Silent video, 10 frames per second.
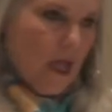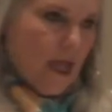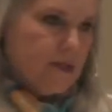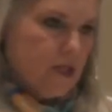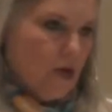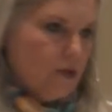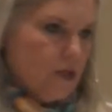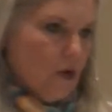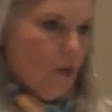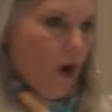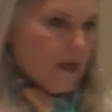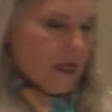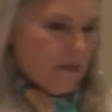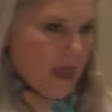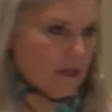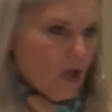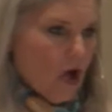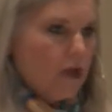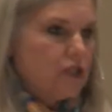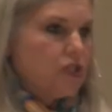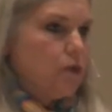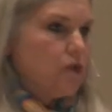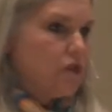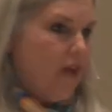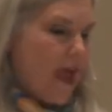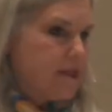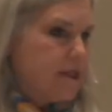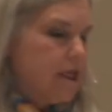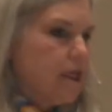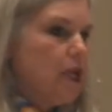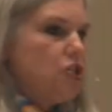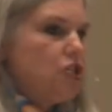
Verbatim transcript: And so, walking that long, and she was fasting.